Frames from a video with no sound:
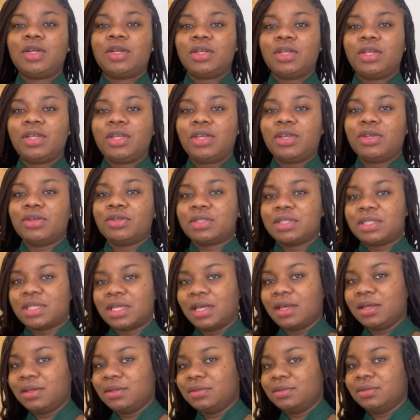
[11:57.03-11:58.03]
Cute,
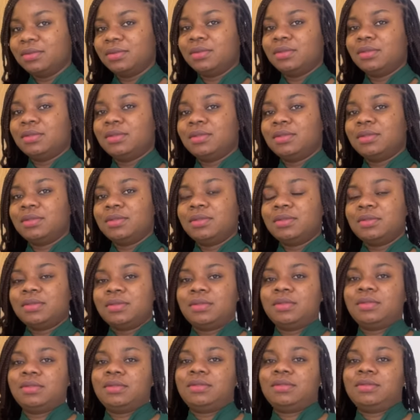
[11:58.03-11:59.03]
yeah?
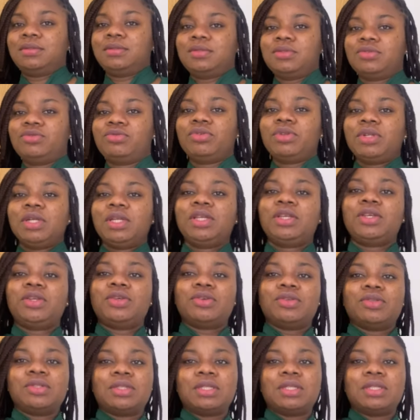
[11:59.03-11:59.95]
It's really cute.